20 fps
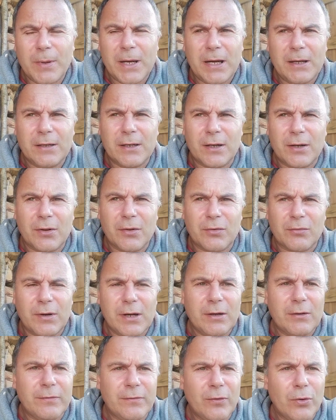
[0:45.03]
three or
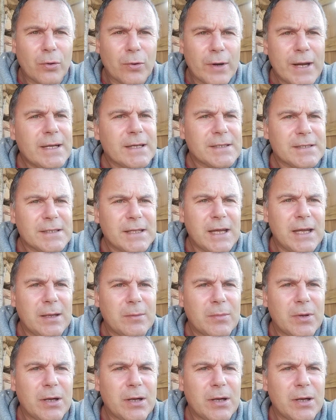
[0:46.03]
four in the steamer